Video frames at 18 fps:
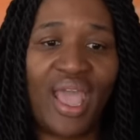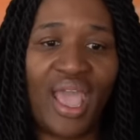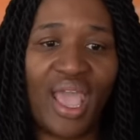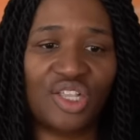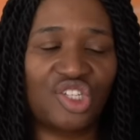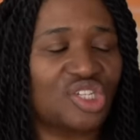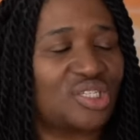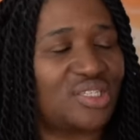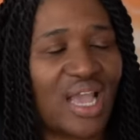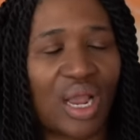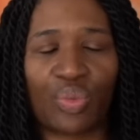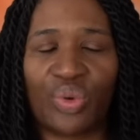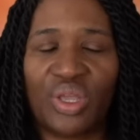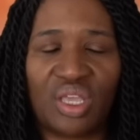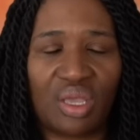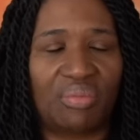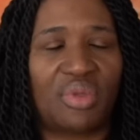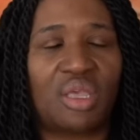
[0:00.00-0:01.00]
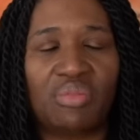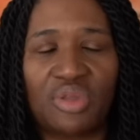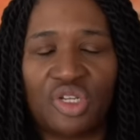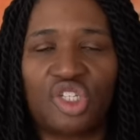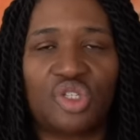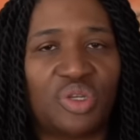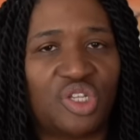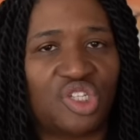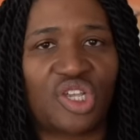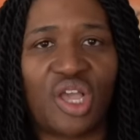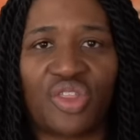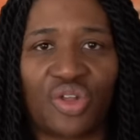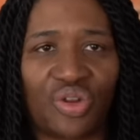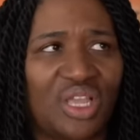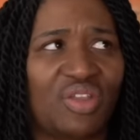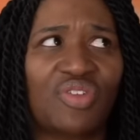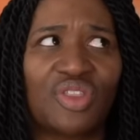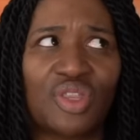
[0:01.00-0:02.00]
And just that recommitment to each
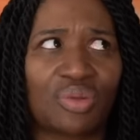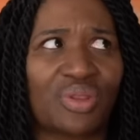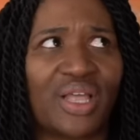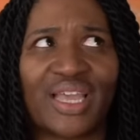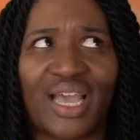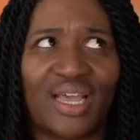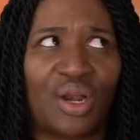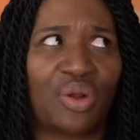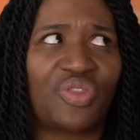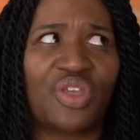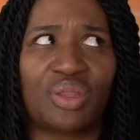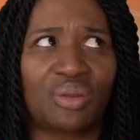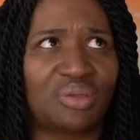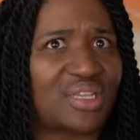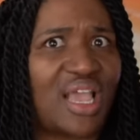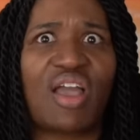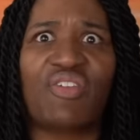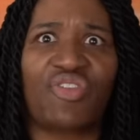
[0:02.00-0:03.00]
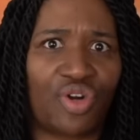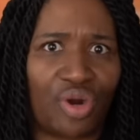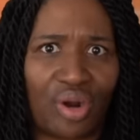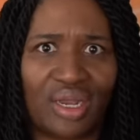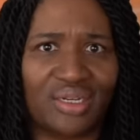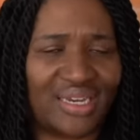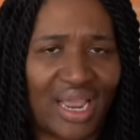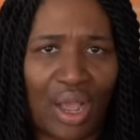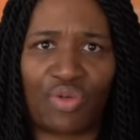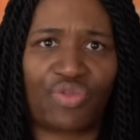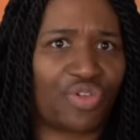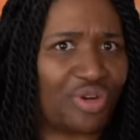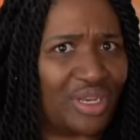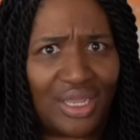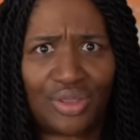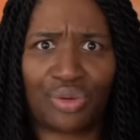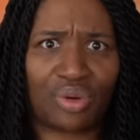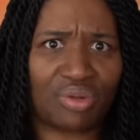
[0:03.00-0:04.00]
other, even though like, I don't think there was ever a doubt for
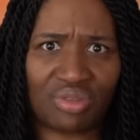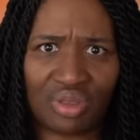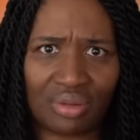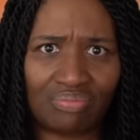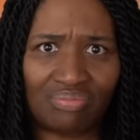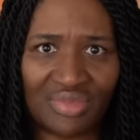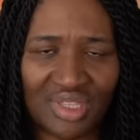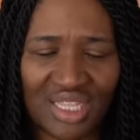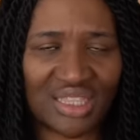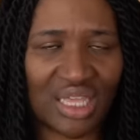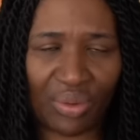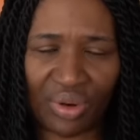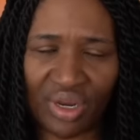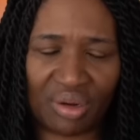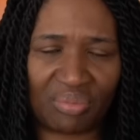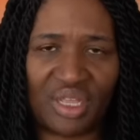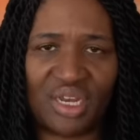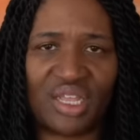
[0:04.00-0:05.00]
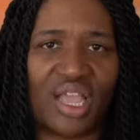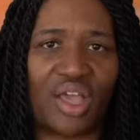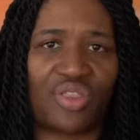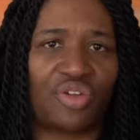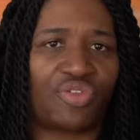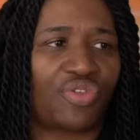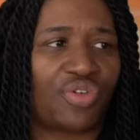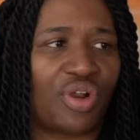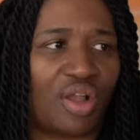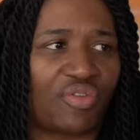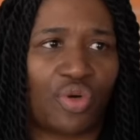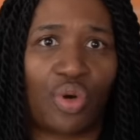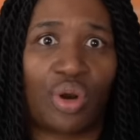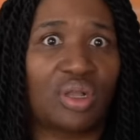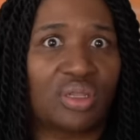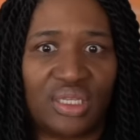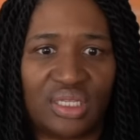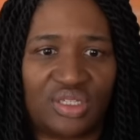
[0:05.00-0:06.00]
either of them that they were gonna be together forever,
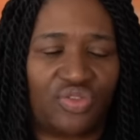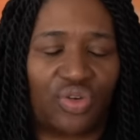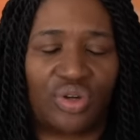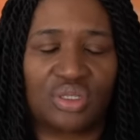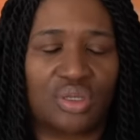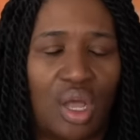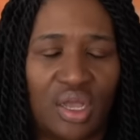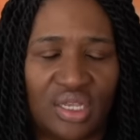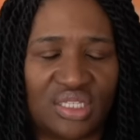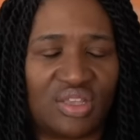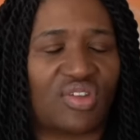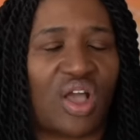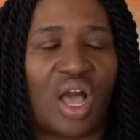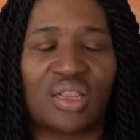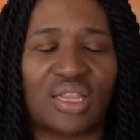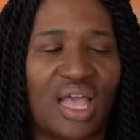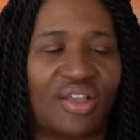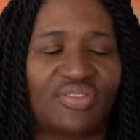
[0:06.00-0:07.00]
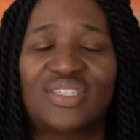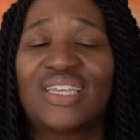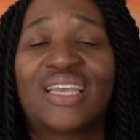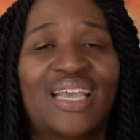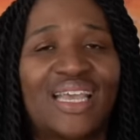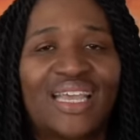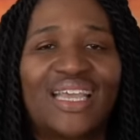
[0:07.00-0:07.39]
or at least for as long as they've got left.